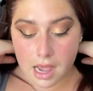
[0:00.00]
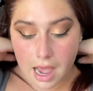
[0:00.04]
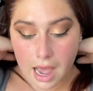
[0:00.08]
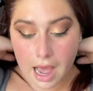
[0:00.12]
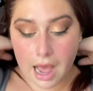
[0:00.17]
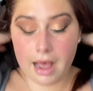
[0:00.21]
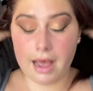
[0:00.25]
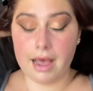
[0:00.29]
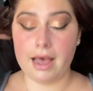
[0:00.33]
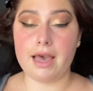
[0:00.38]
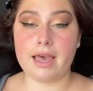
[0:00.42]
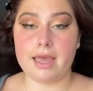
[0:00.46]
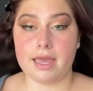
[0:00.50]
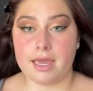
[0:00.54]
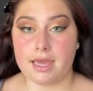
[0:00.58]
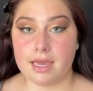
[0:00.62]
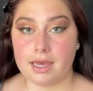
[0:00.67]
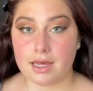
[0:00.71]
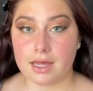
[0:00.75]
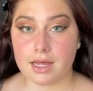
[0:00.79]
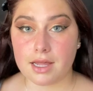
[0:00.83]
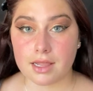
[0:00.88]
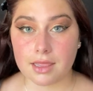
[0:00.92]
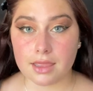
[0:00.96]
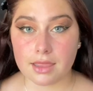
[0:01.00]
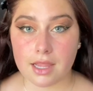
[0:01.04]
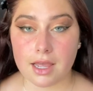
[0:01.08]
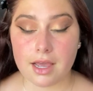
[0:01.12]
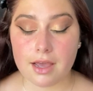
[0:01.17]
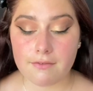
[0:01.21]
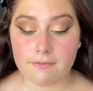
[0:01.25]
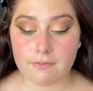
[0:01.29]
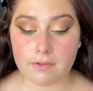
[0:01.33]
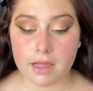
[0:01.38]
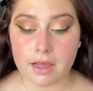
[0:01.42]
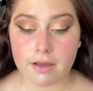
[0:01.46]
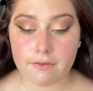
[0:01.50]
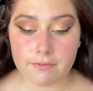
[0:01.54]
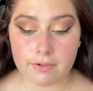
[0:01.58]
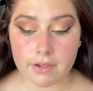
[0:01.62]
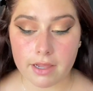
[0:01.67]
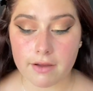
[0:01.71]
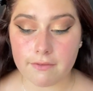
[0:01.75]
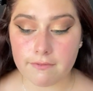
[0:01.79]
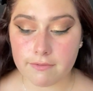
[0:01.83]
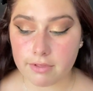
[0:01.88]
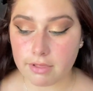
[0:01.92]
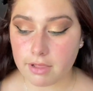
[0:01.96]
I love, love,
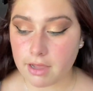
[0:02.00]
love,